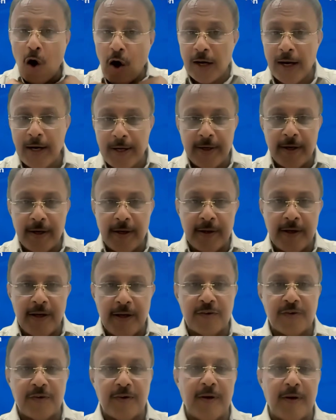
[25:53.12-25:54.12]
all I did
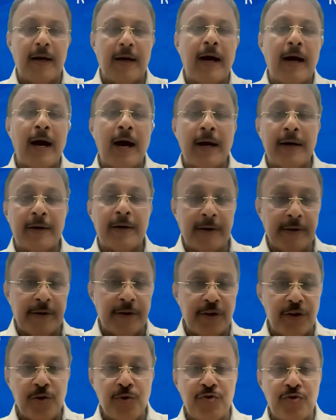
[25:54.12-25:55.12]
is
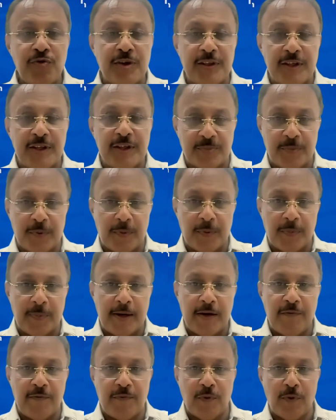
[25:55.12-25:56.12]
added using this
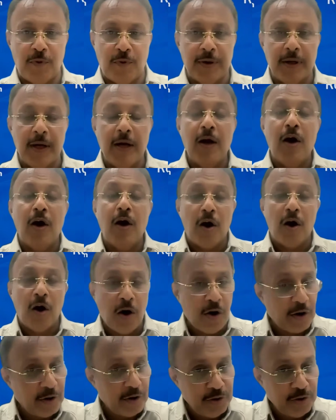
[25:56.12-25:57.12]
mobile phone
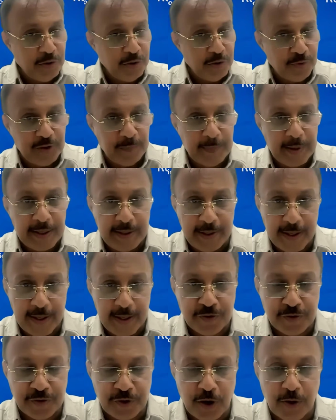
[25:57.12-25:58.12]
or using my
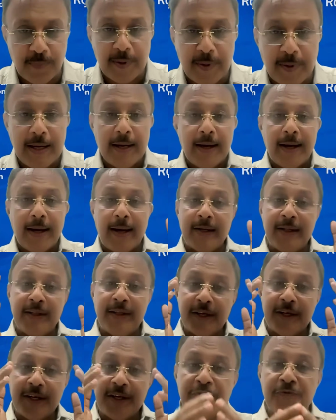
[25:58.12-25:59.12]
desktop,
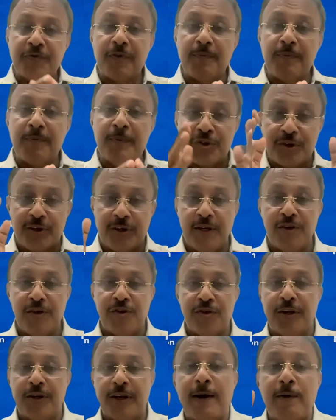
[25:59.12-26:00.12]
and the information
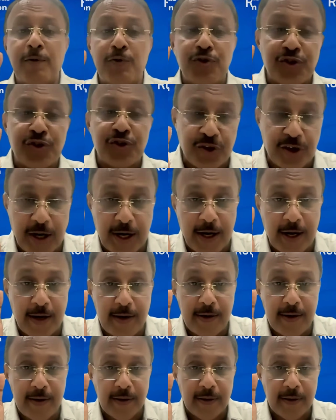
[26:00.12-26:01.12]
is now
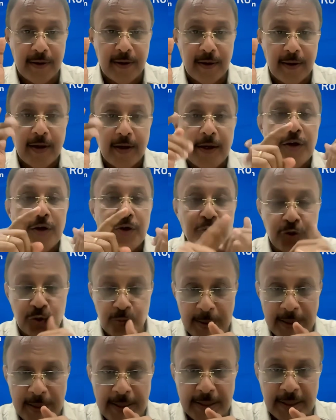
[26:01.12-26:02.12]
shared
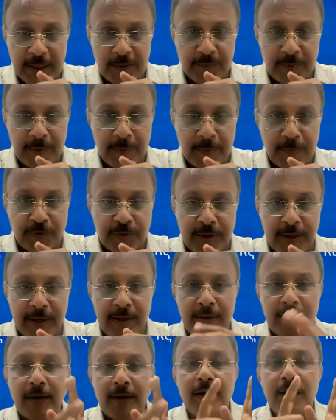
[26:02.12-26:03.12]
to my club
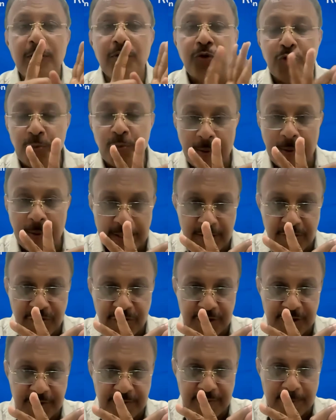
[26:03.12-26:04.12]
website, to my
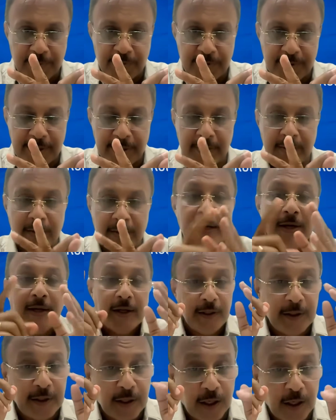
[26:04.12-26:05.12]
district website.
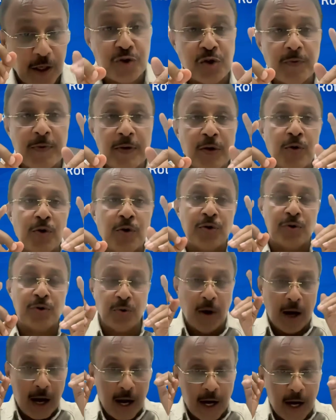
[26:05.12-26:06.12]
It also will go
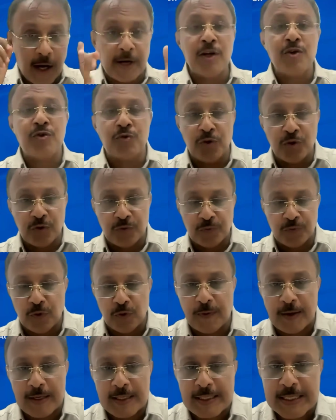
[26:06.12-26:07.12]
to RI Zones
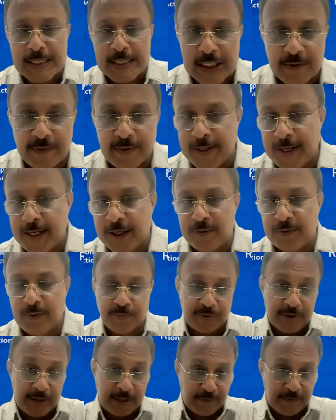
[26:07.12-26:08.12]
45678
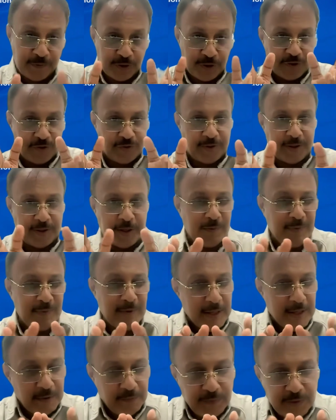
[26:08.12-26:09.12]
website, which is
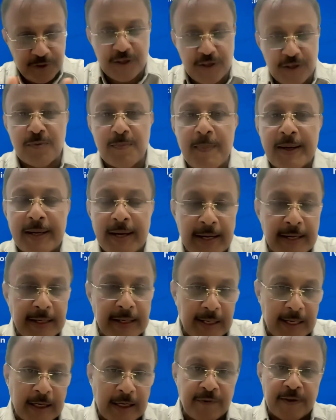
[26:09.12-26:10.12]
now we're just
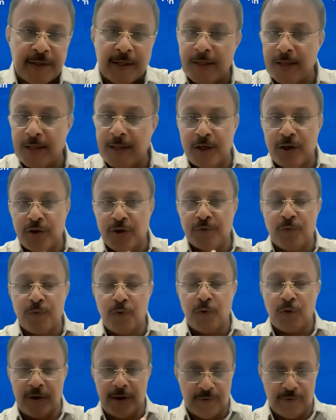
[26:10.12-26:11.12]
making it live in another 3 to
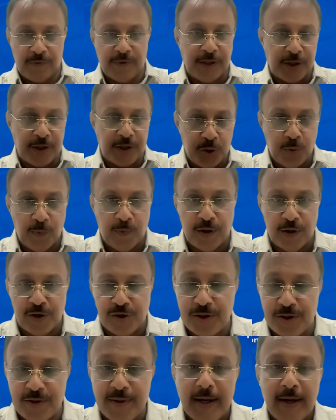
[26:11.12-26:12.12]
4 days with the new
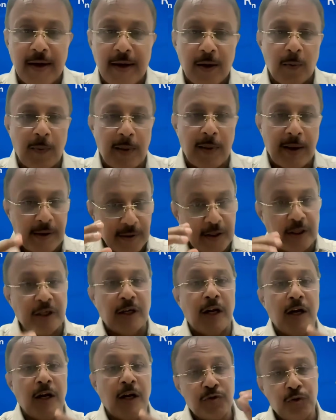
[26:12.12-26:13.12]
version, where
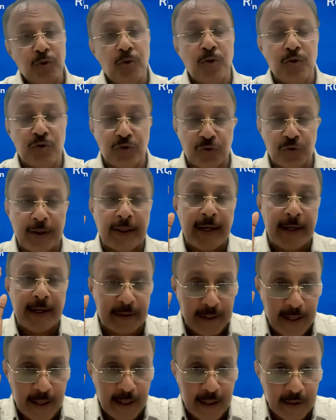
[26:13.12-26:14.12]
it will also go so that
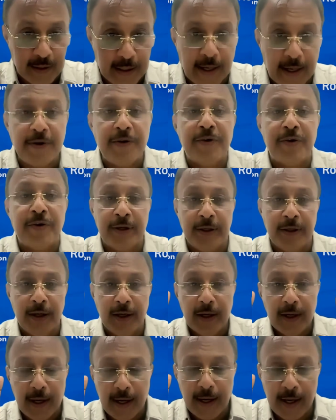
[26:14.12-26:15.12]
the entire
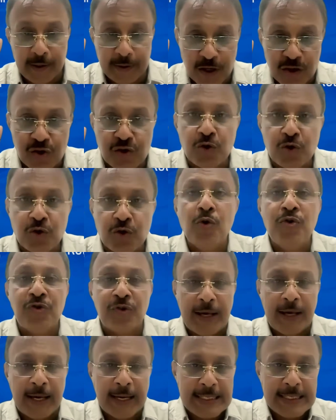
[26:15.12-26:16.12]
country, entire
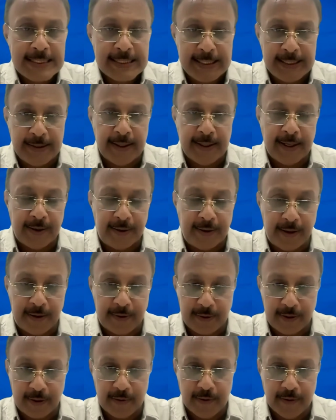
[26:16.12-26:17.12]
zones can see that
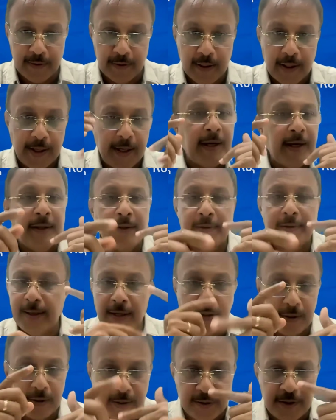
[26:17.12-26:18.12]
data. Again,
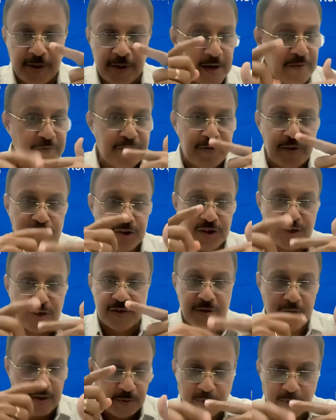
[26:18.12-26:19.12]
there it
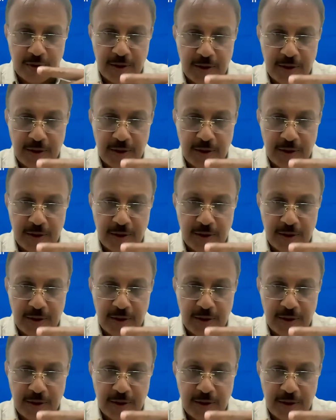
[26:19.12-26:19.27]
refreshes